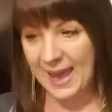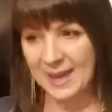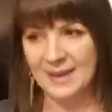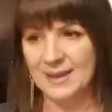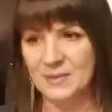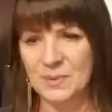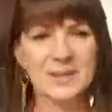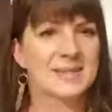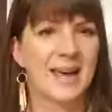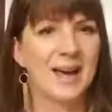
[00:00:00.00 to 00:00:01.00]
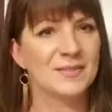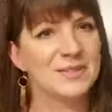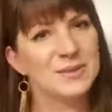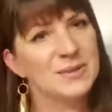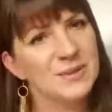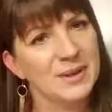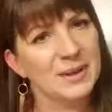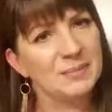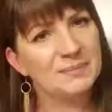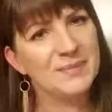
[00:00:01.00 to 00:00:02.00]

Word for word: And what does that have to do with New Year?